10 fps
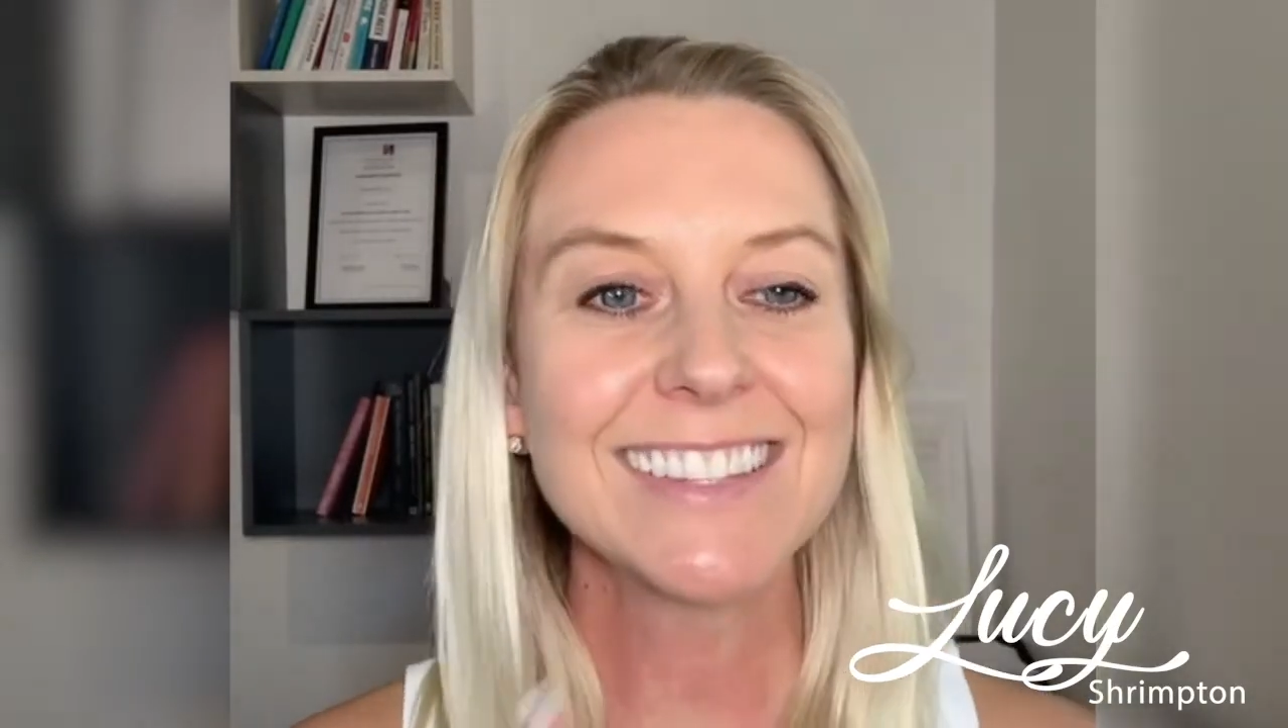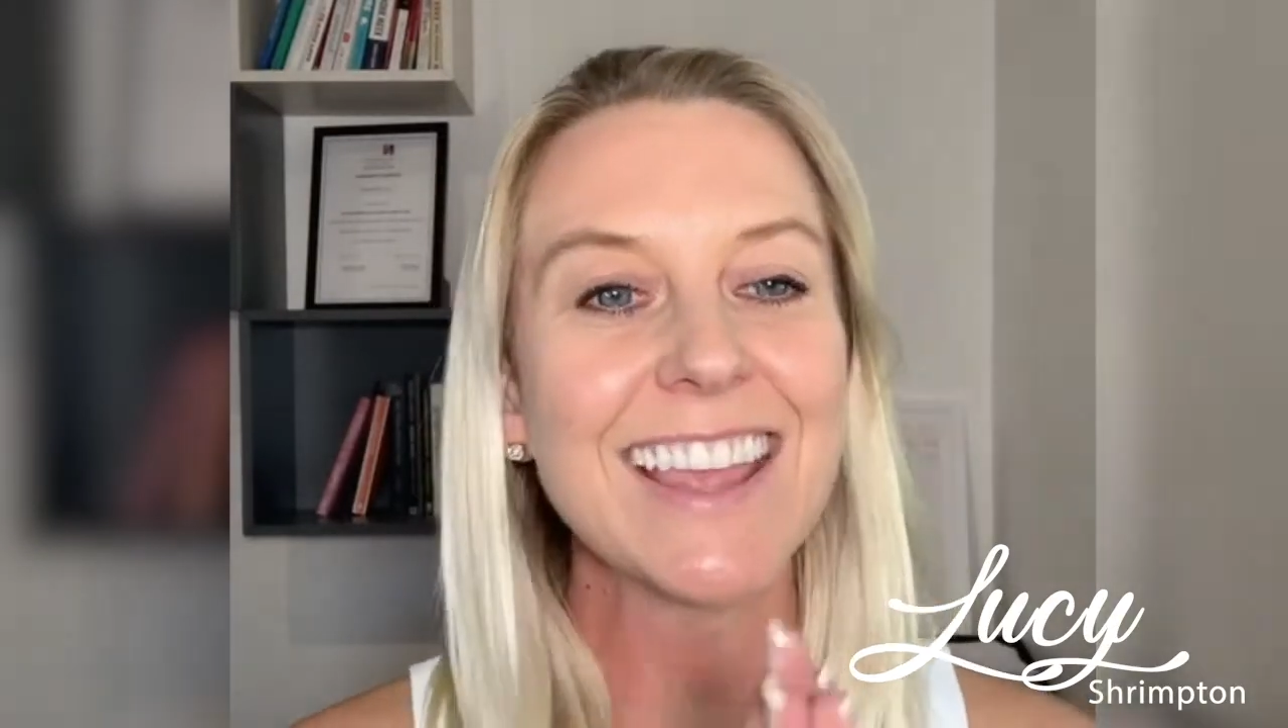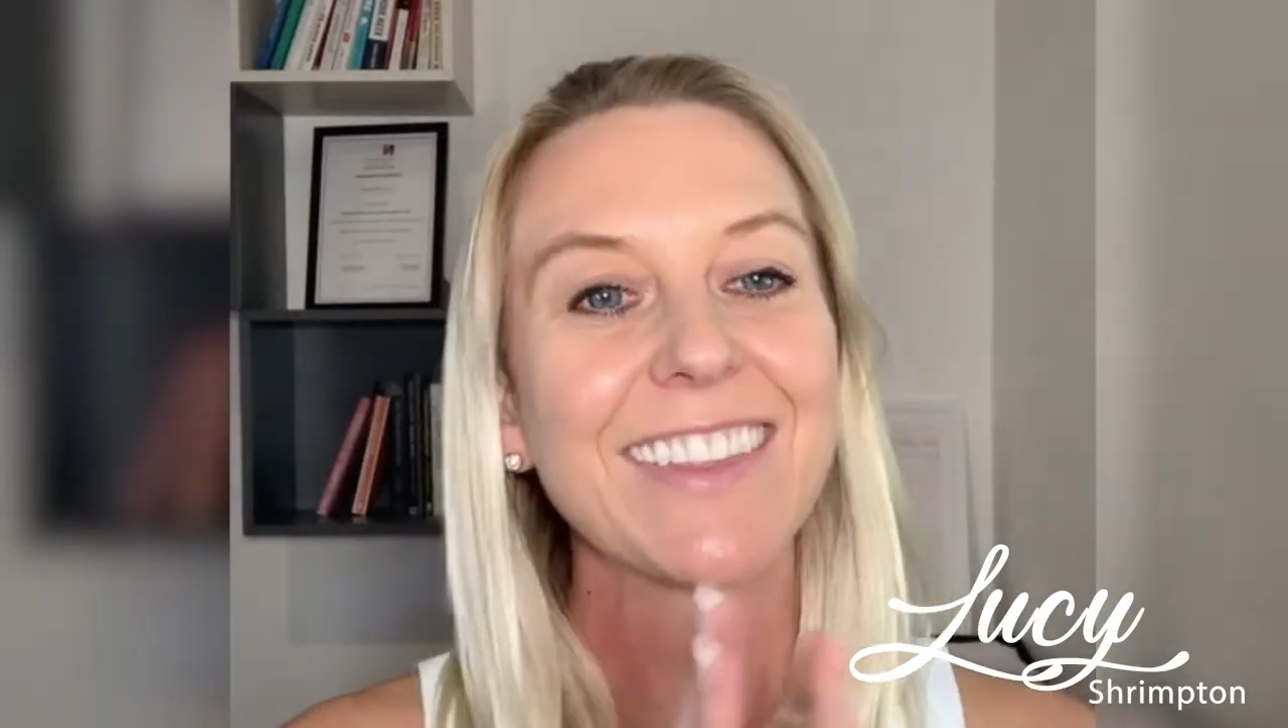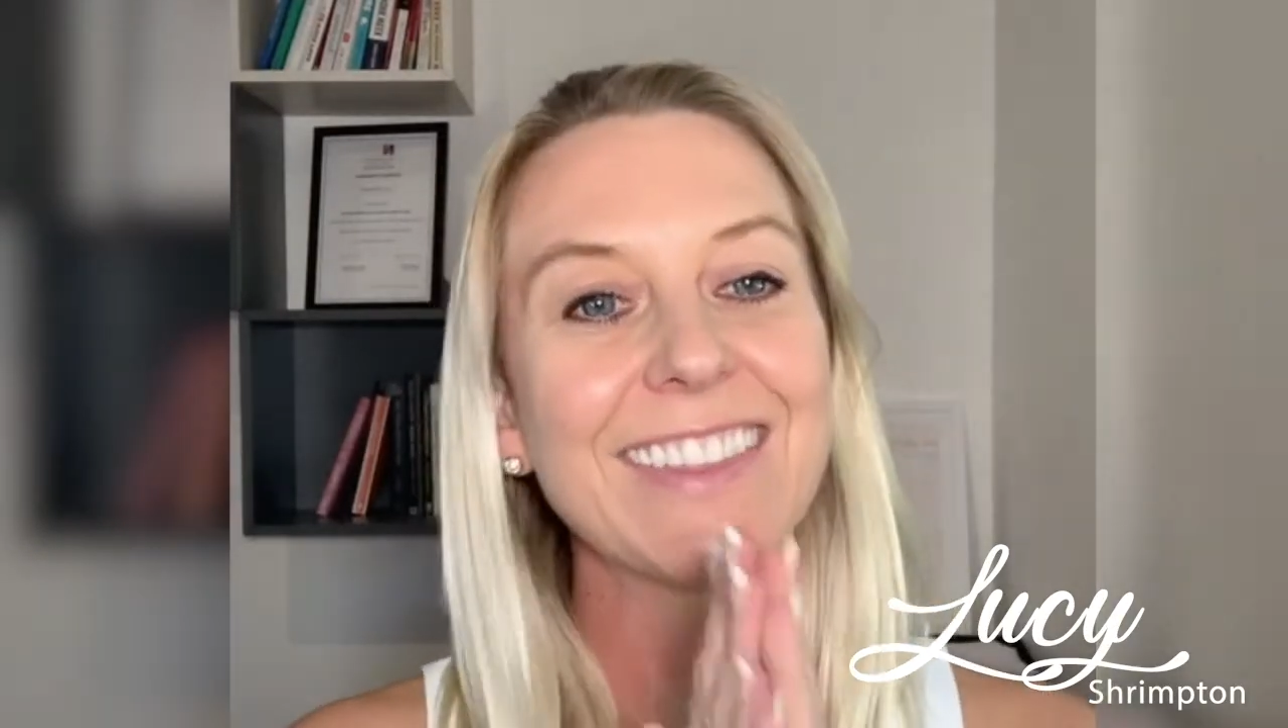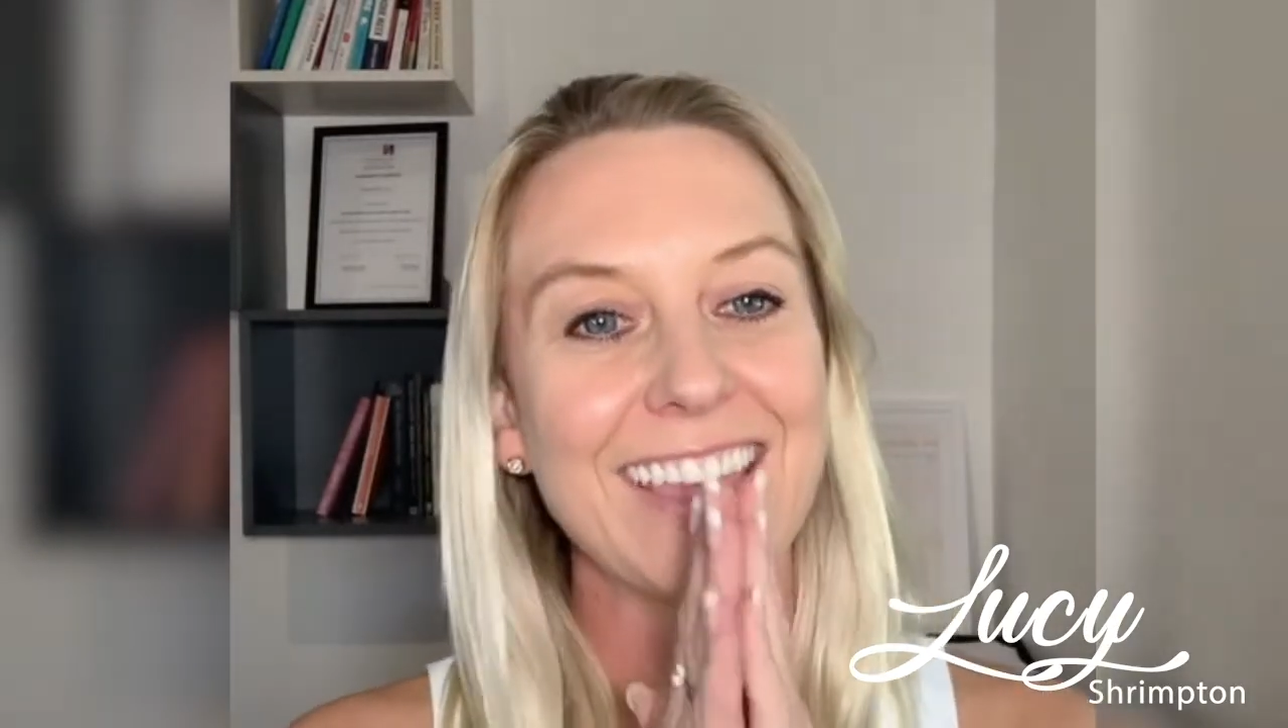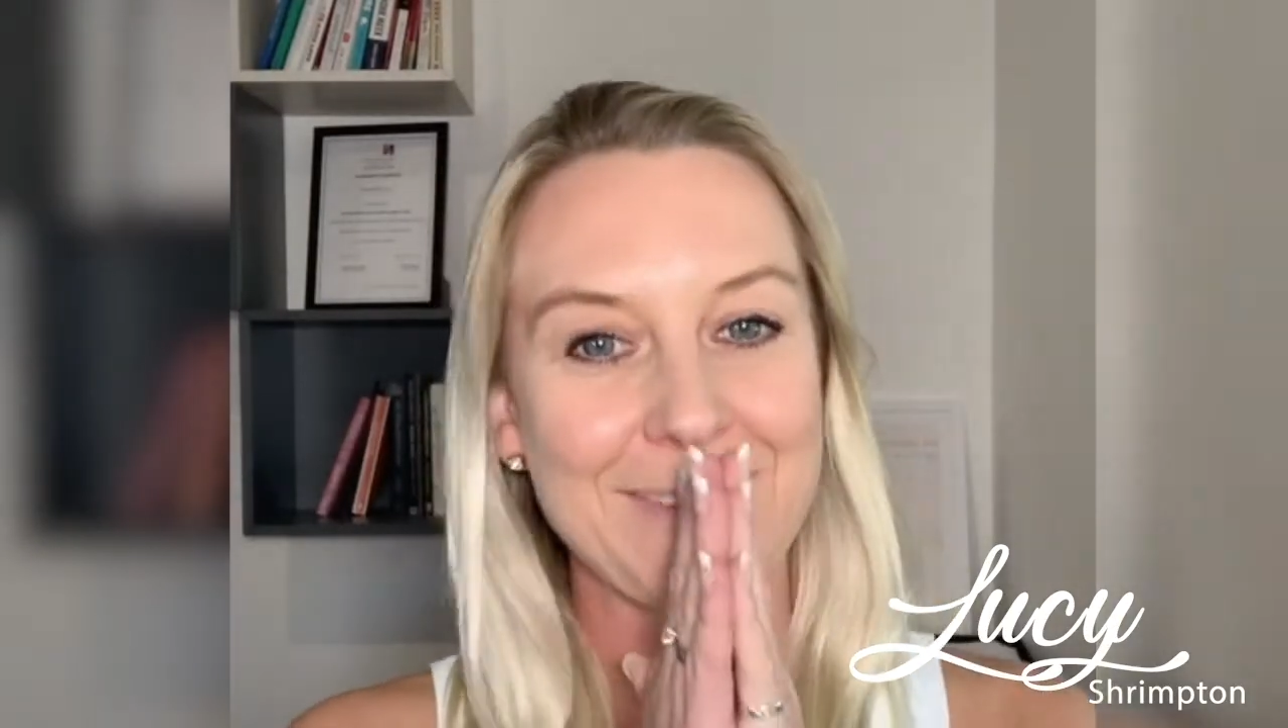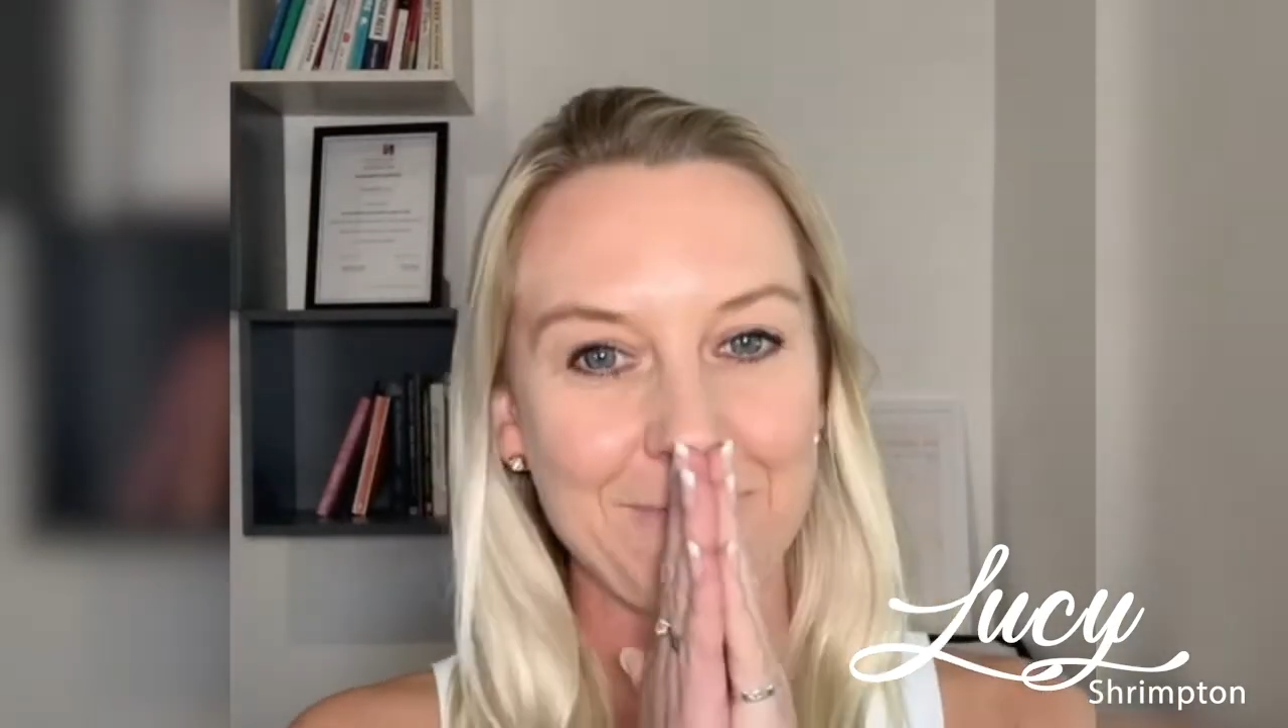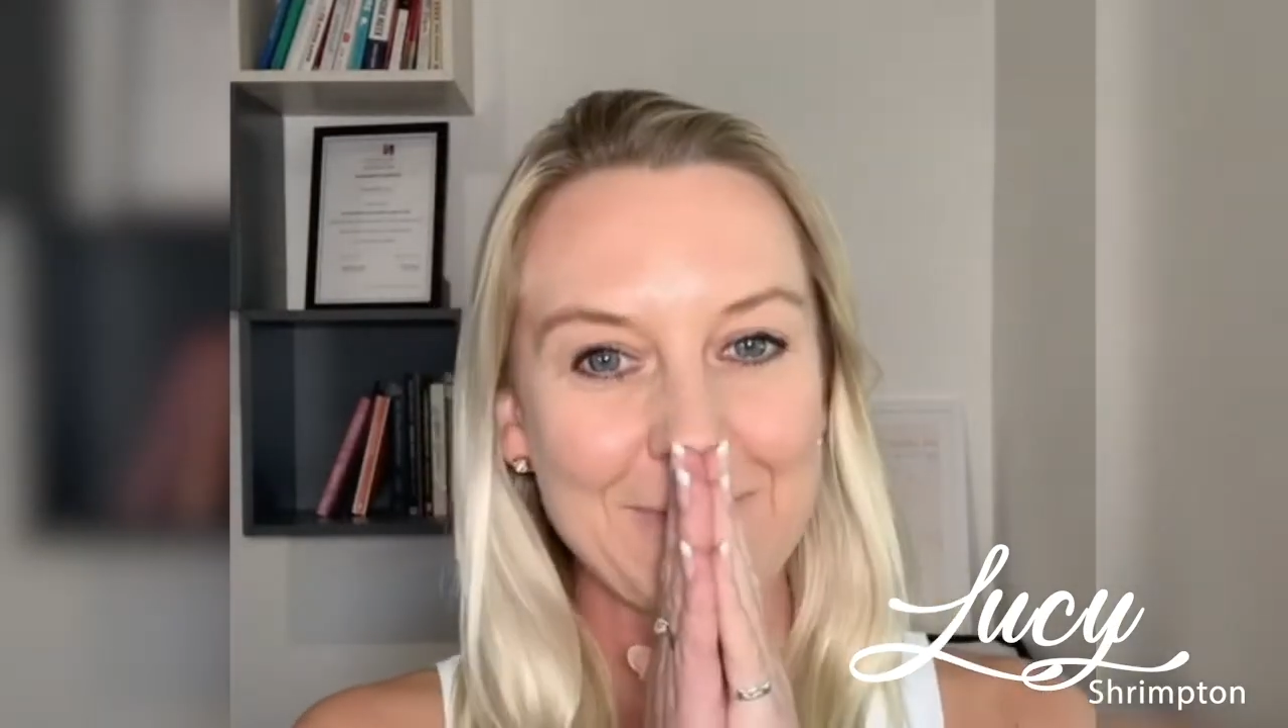the other thing,